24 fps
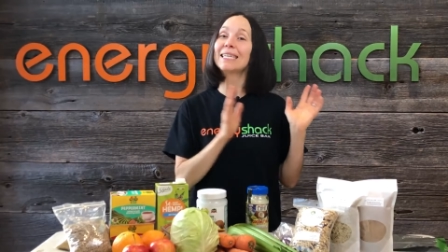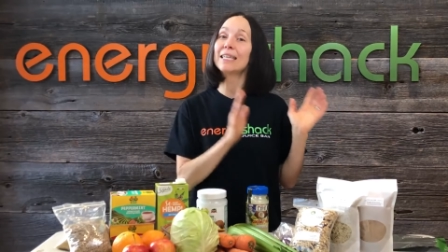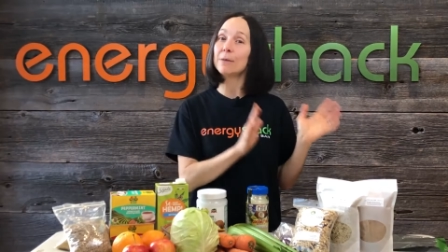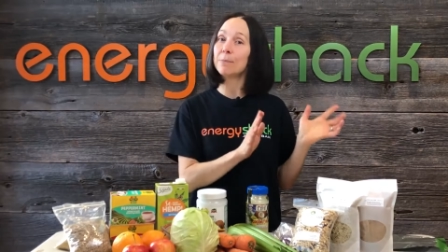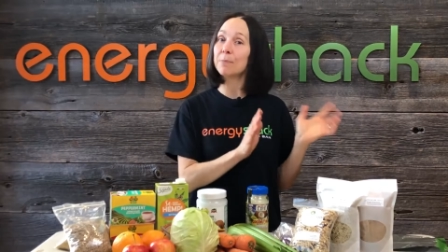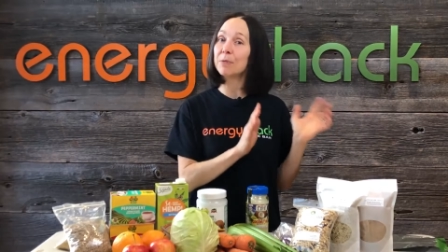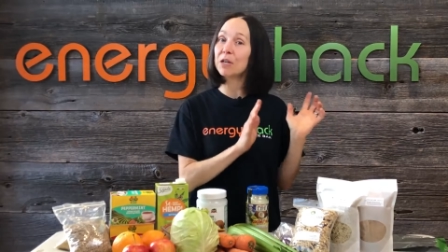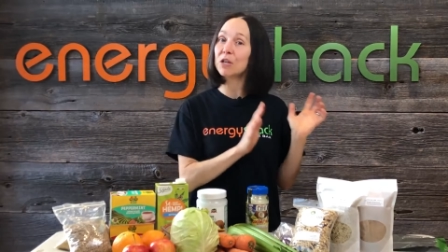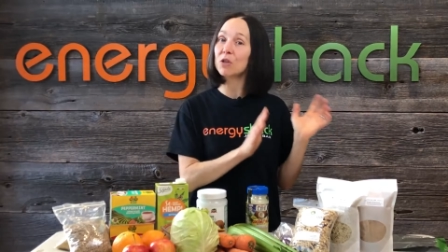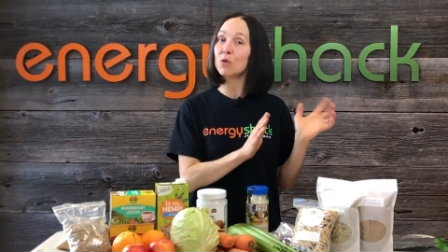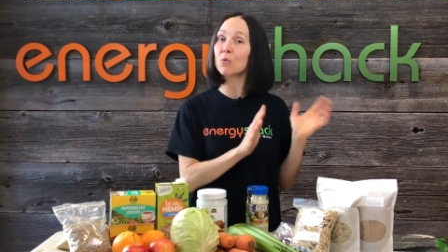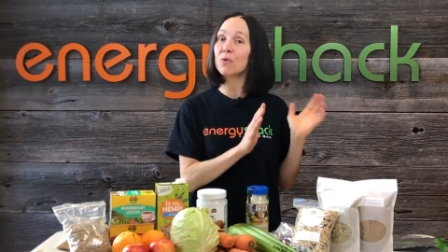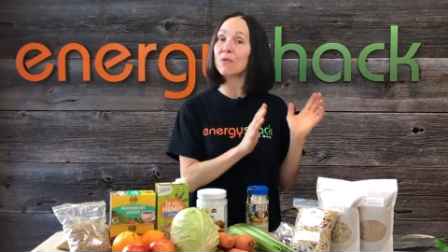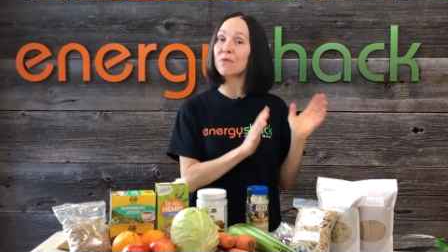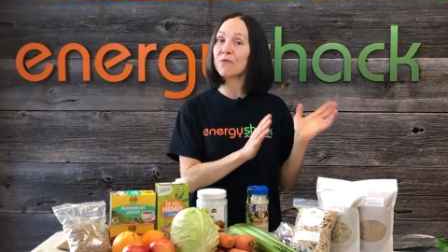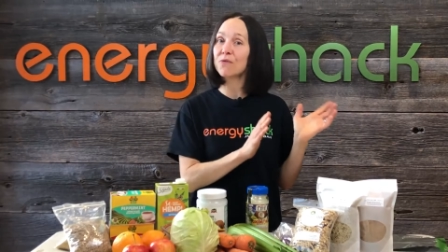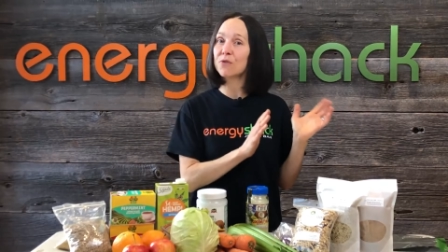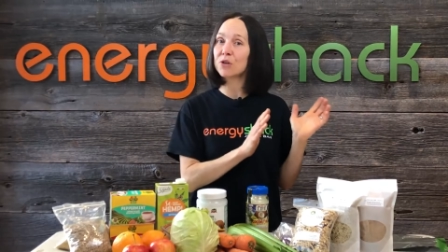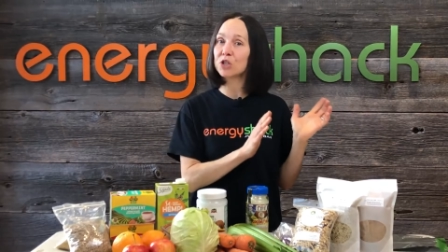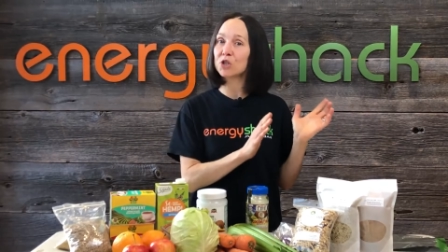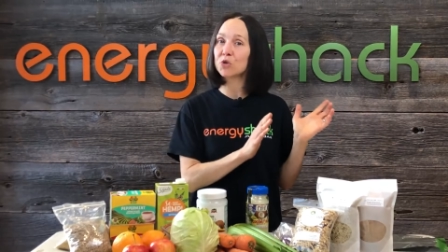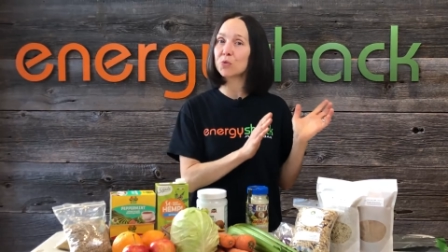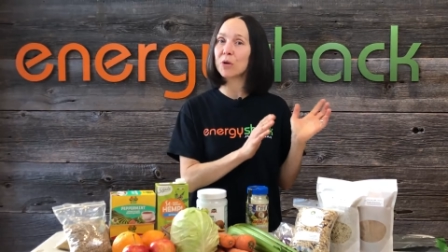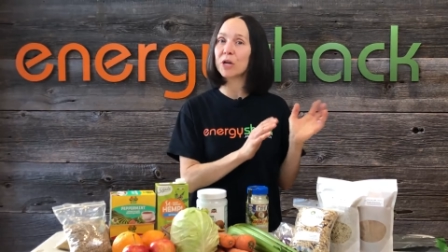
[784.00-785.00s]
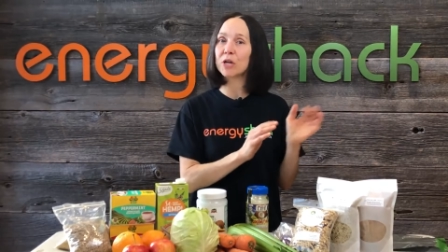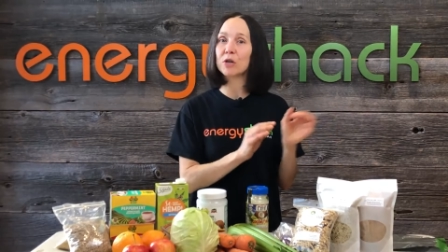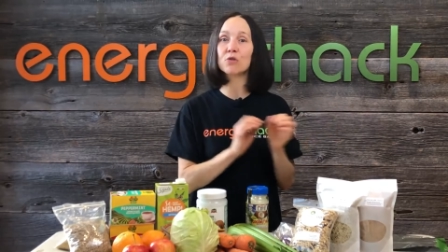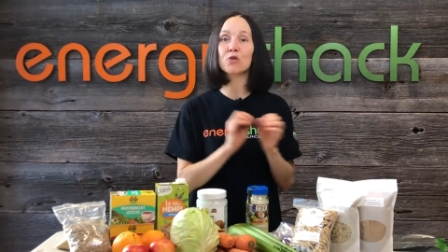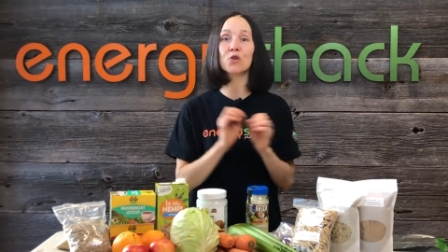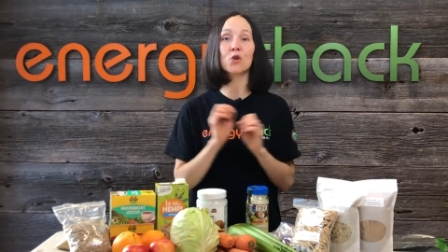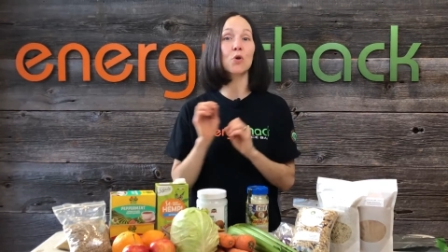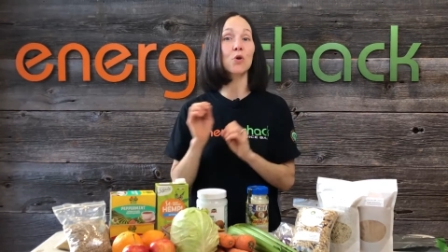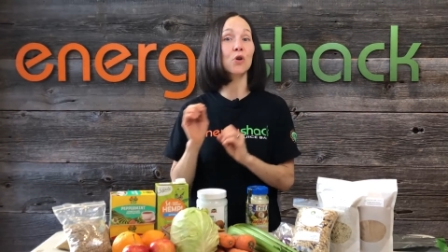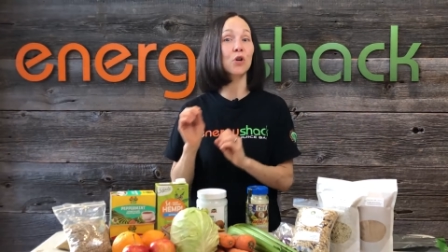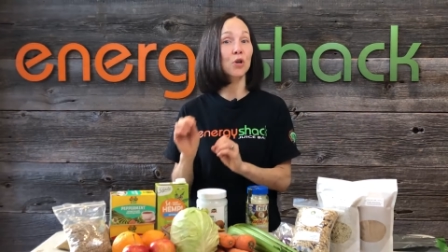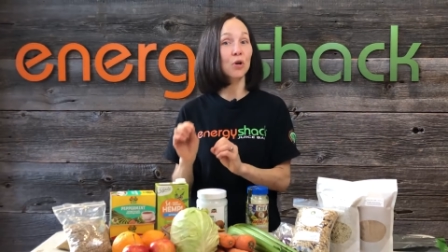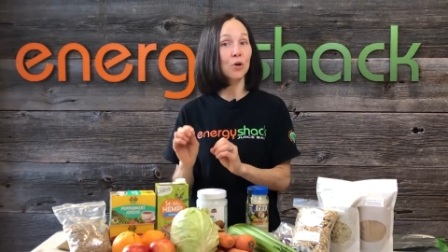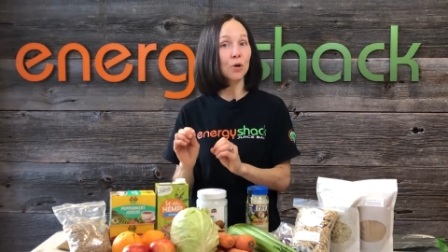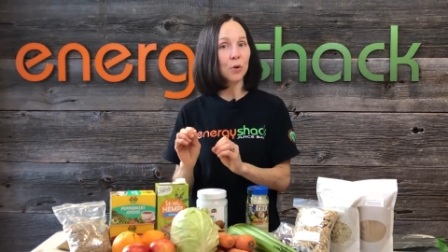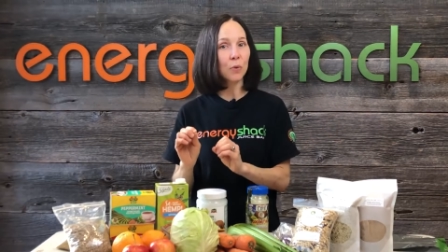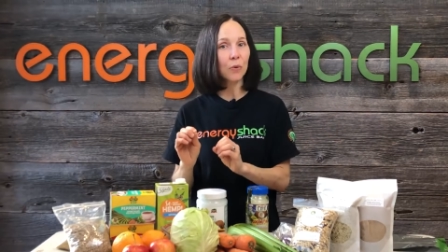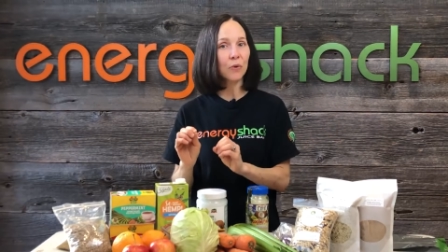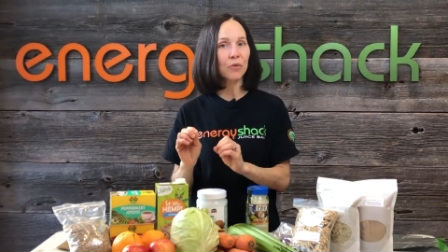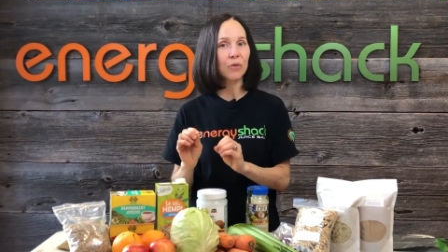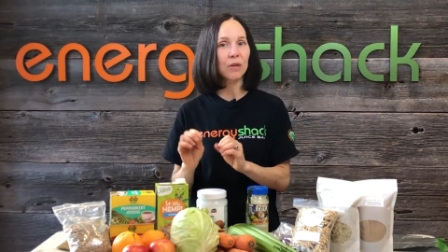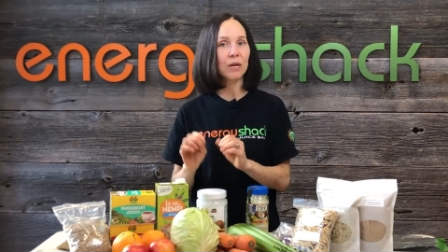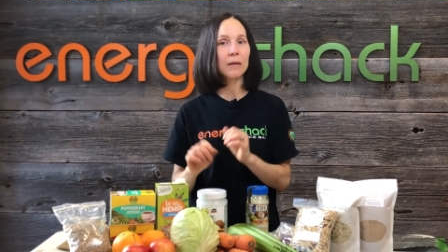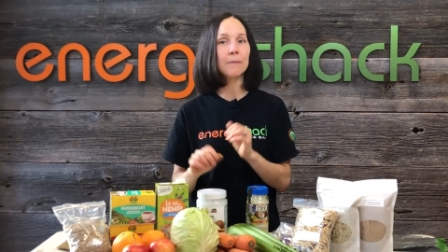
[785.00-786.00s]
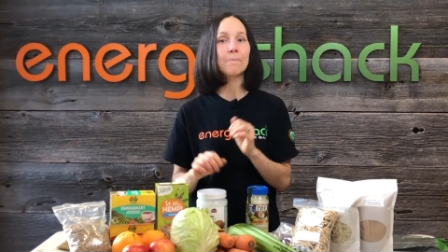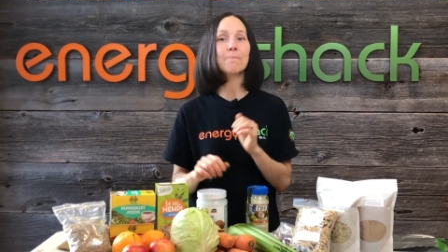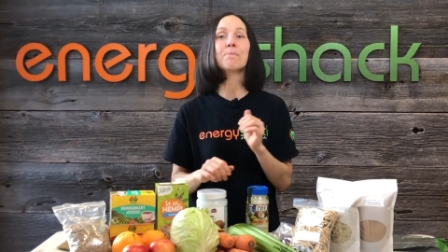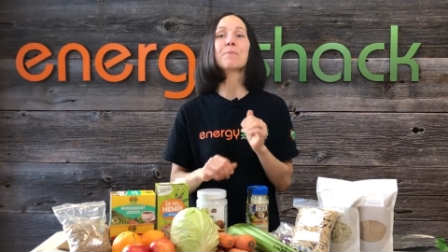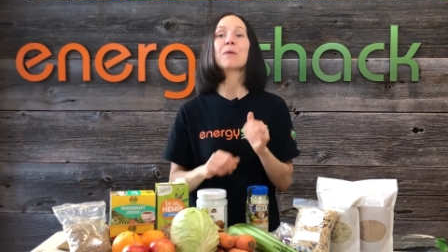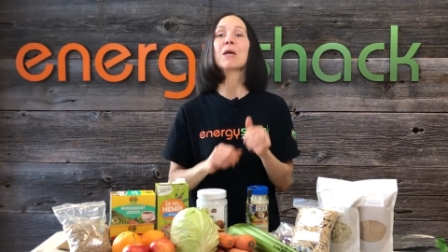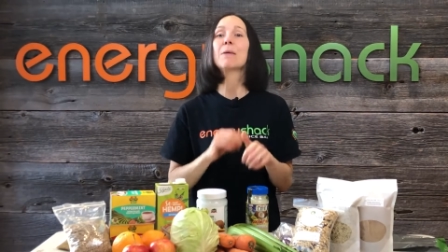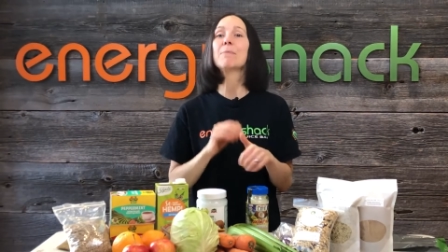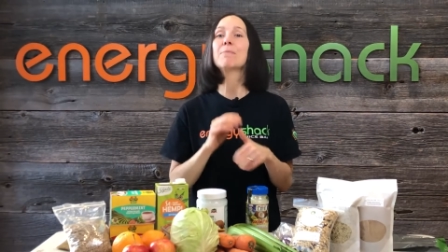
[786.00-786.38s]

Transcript: Keep it in the refrigerator. Don't cook with it,